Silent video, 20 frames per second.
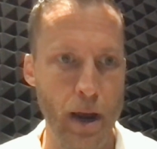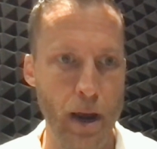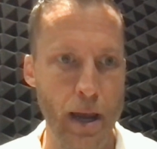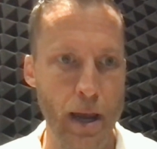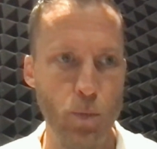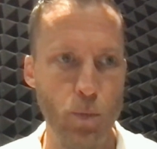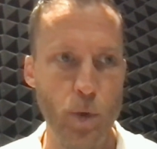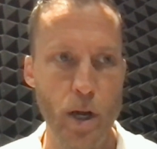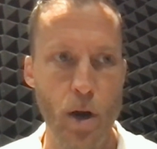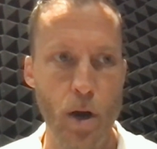We
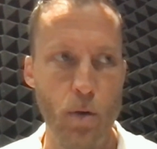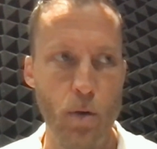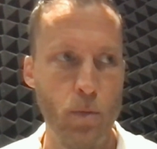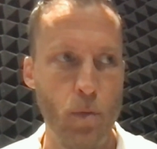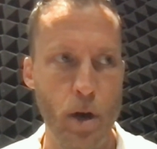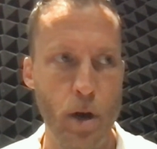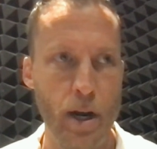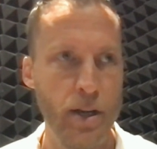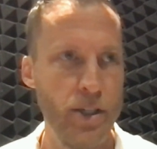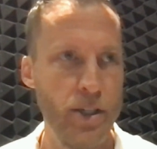don't want to
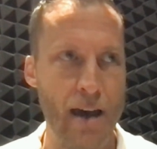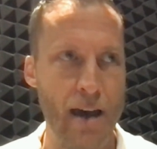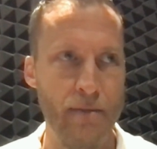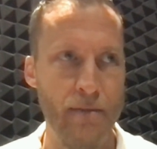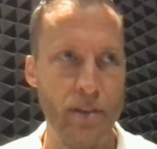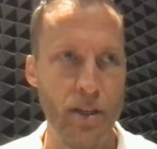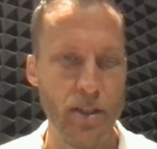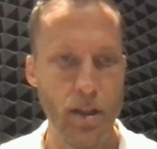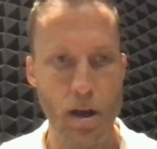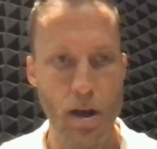just
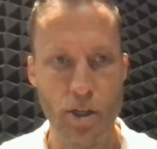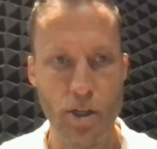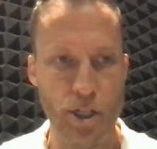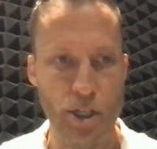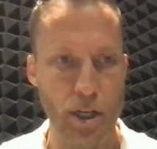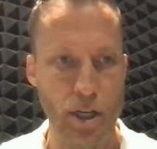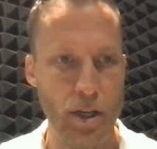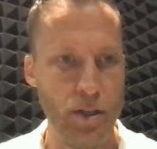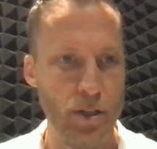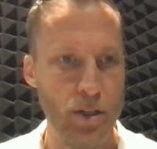have these
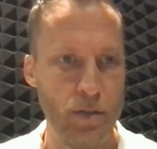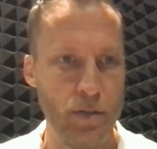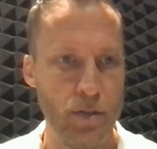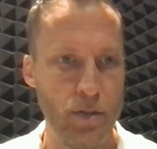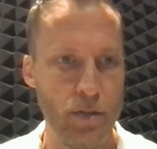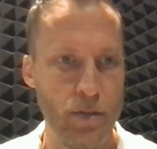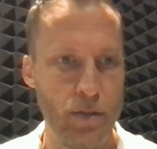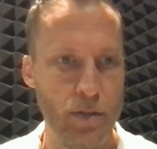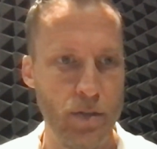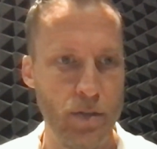launches
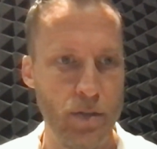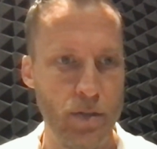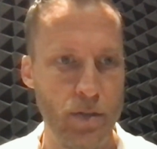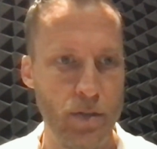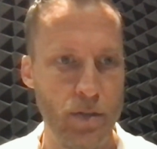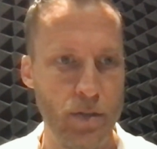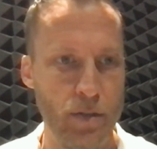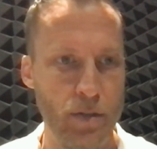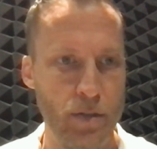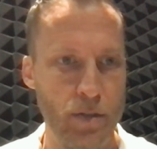for 30,
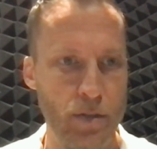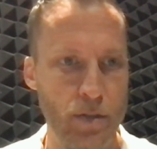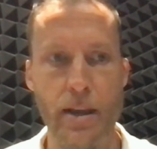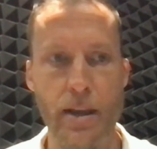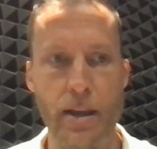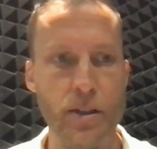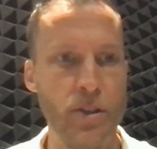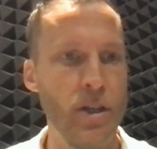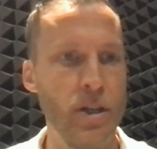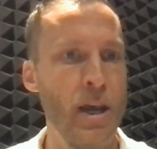60
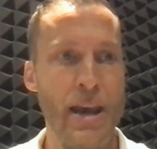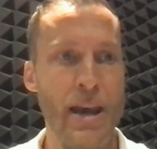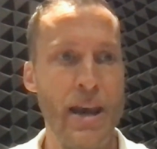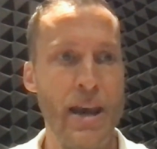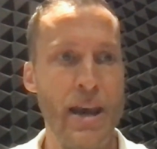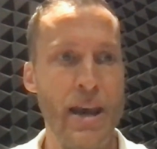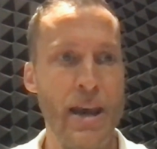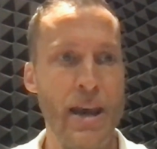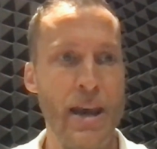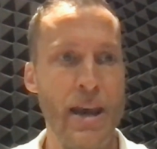days
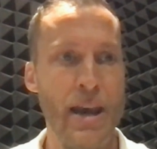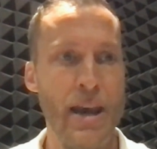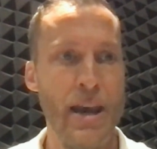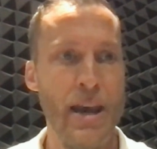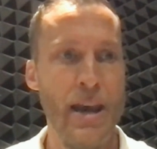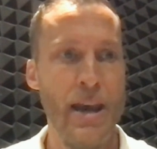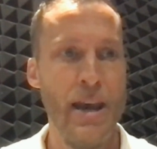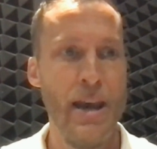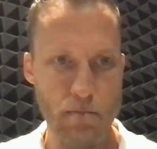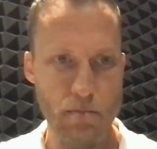and
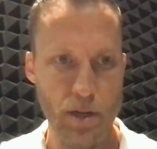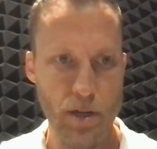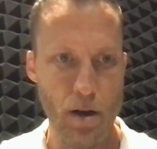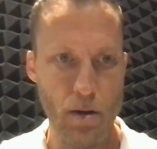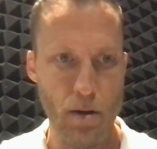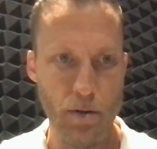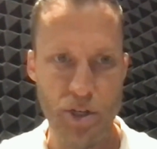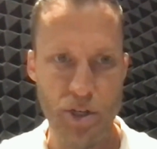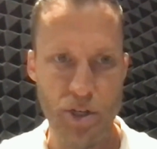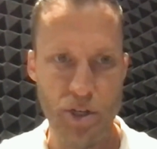then,
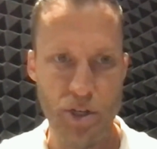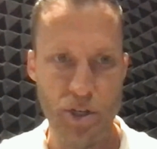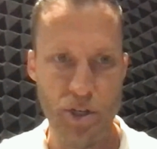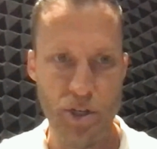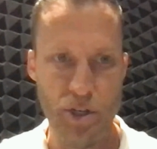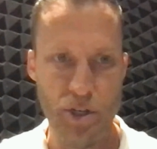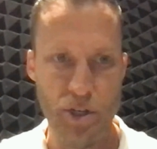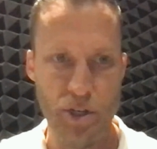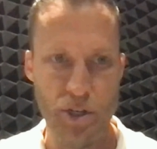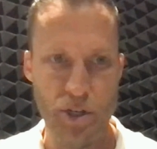
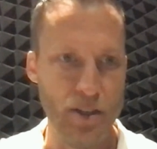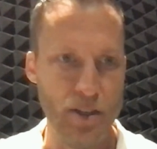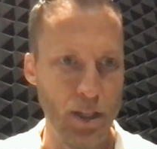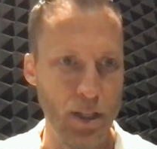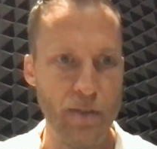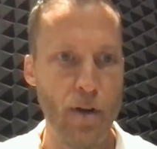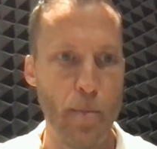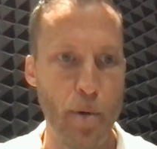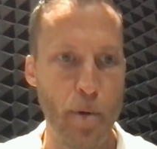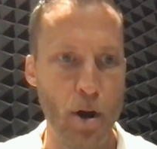shake hands
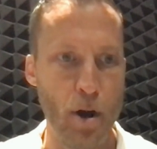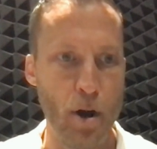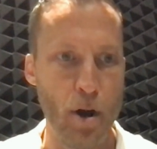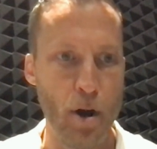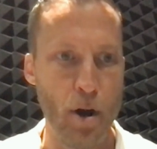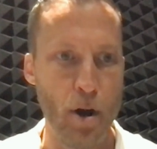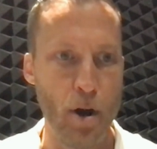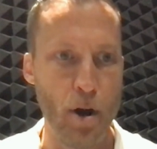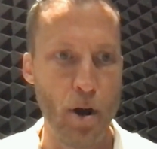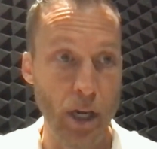and leave our
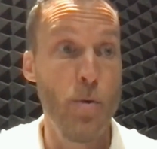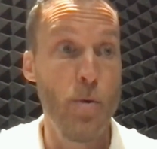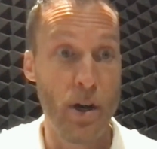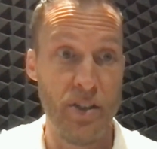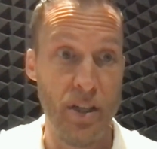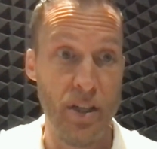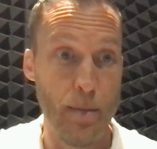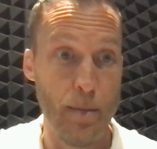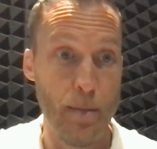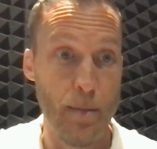partners. Like, we
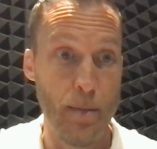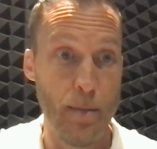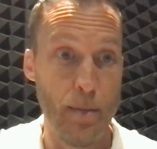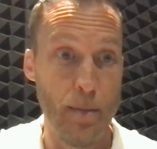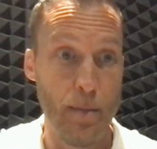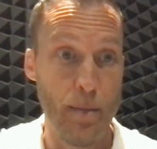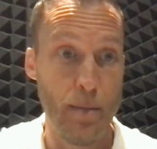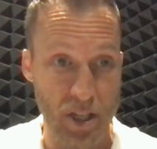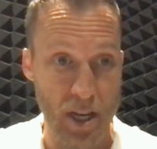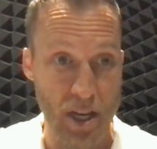want to see them
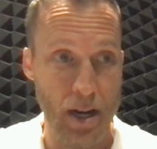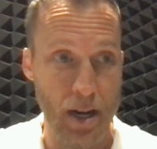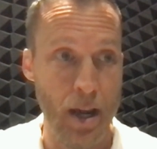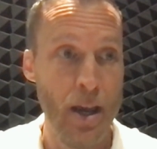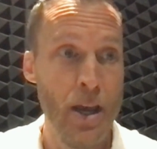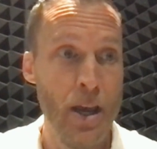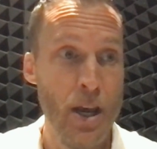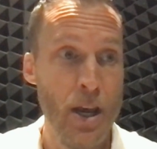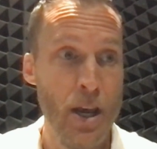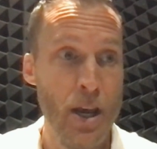
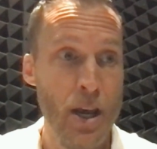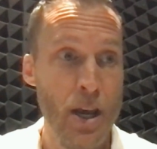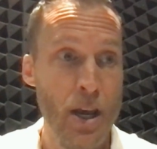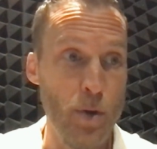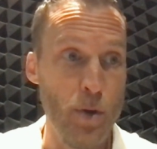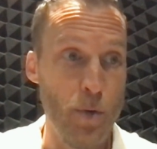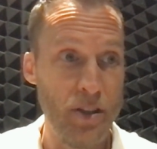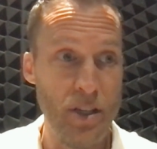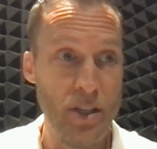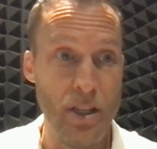succeed. We
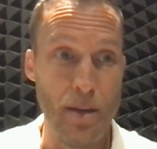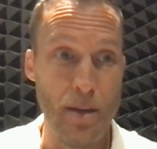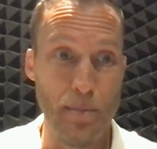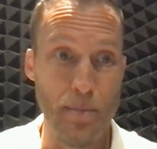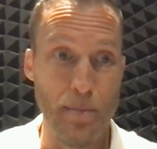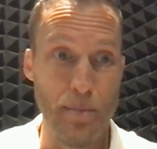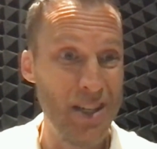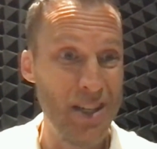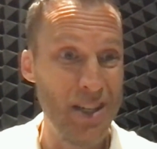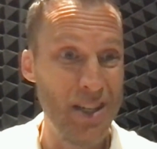want to see
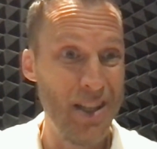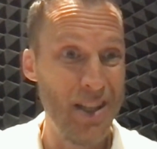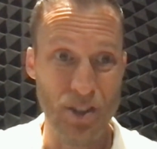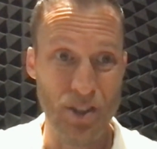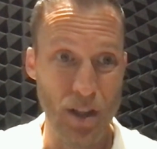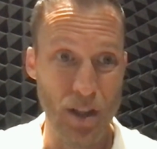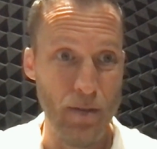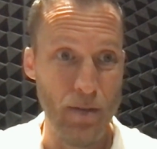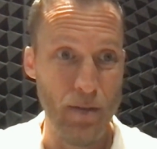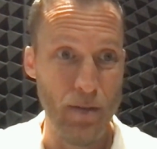them get to the
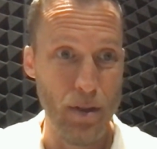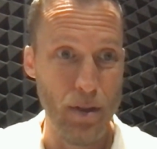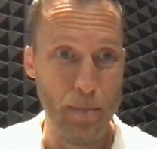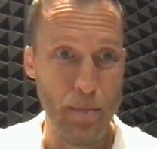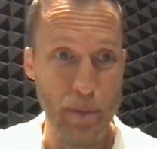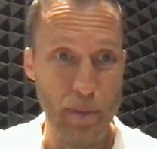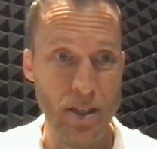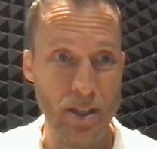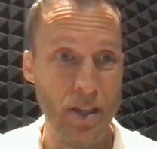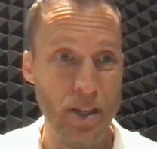next level in the
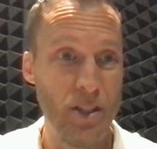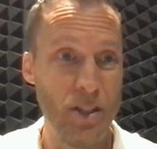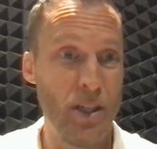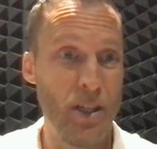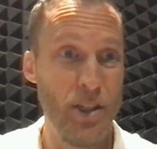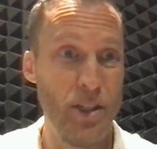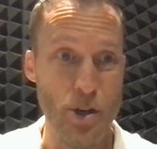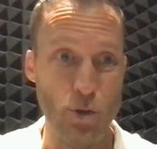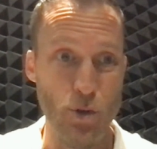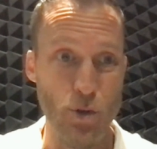business,
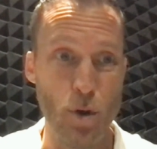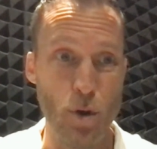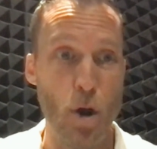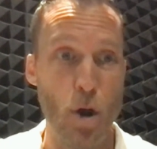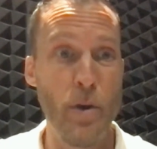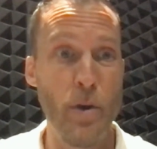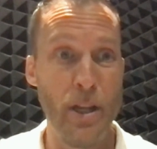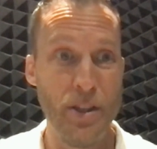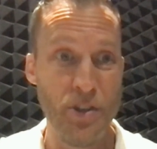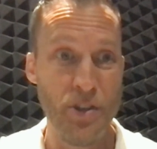continue
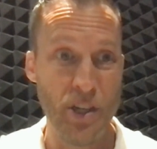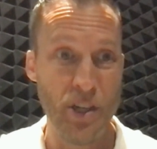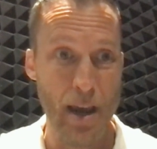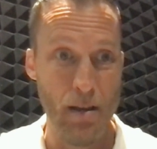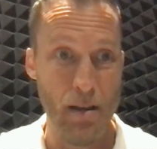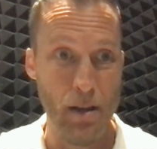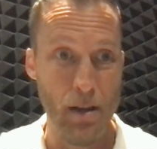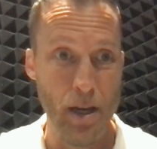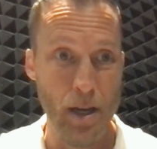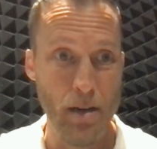growing and
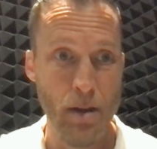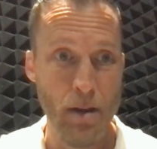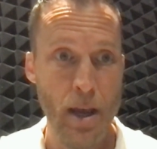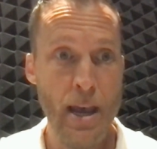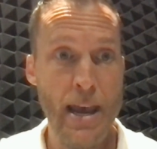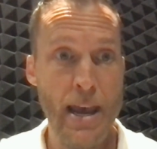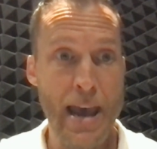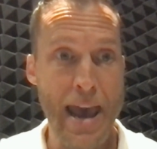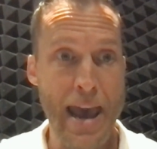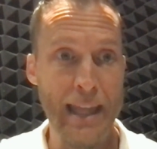scaling,
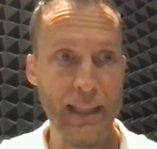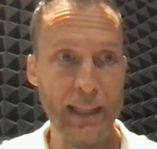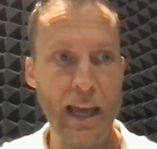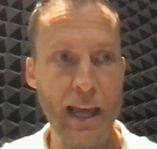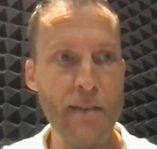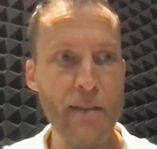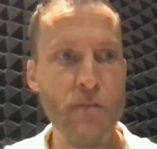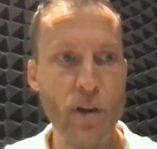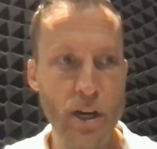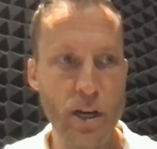and
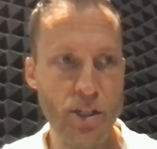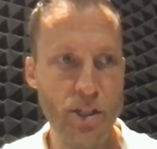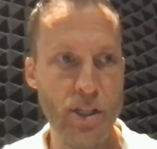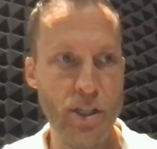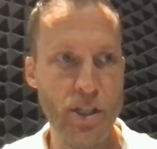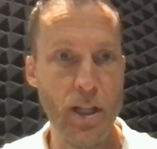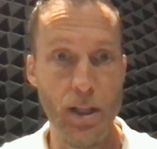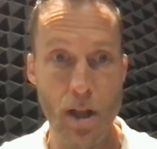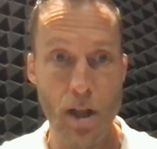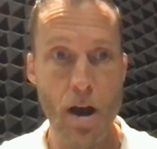leverage the
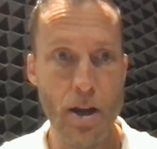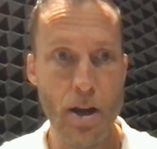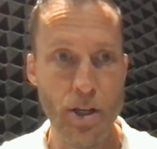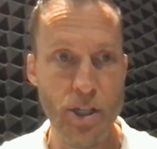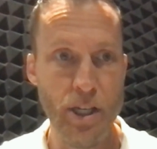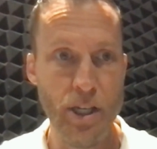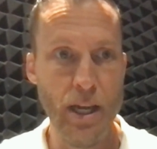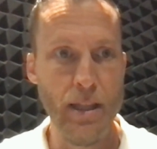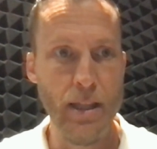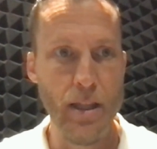launch
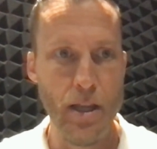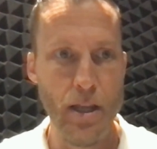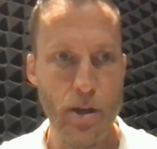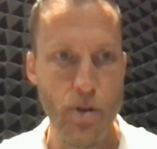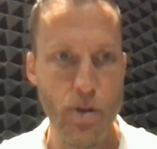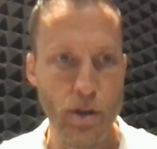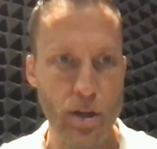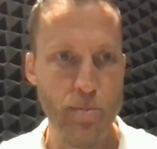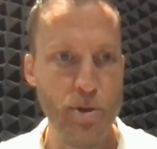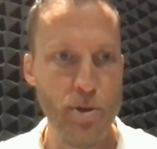in the new
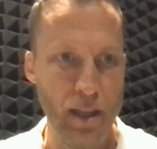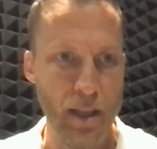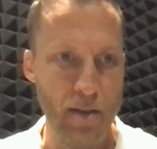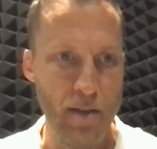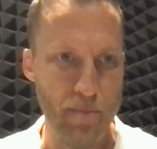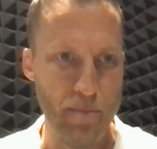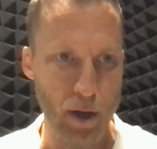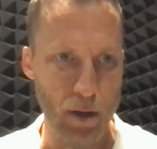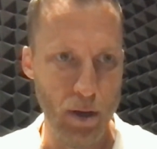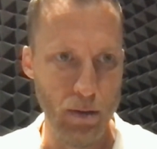community
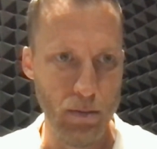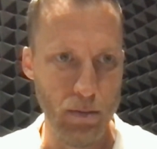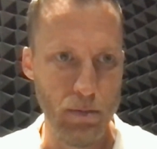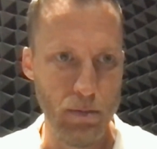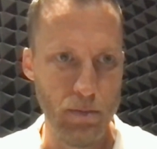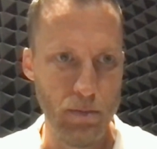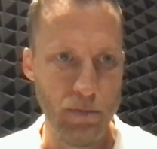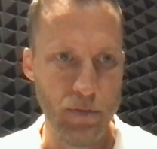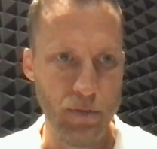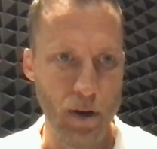that they
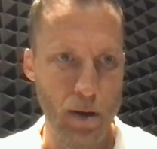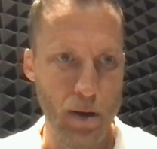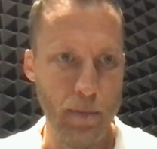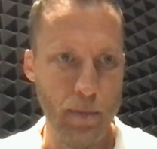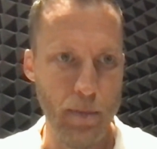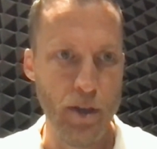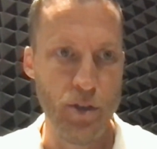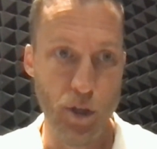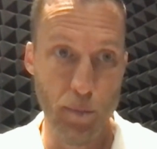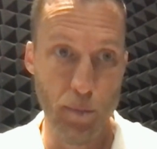built from
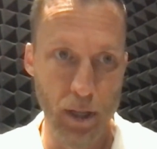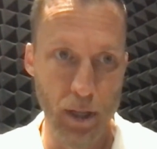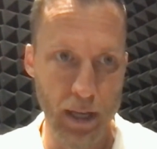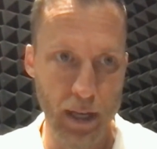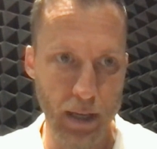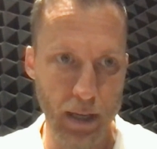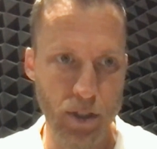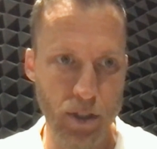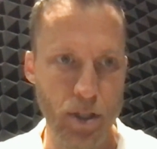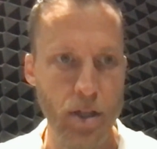the Sumo
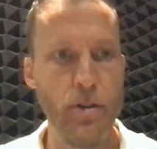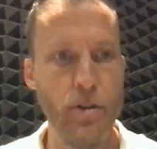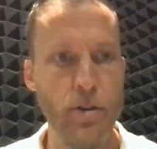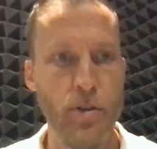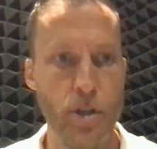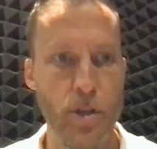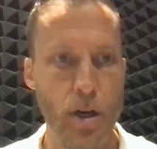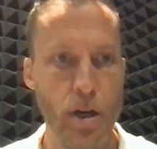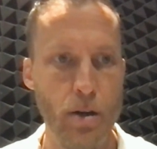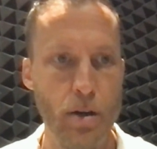links to do
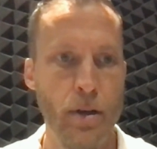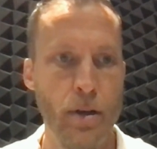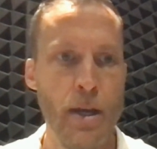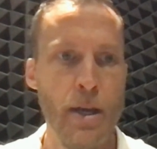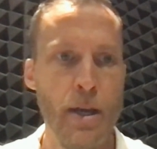so.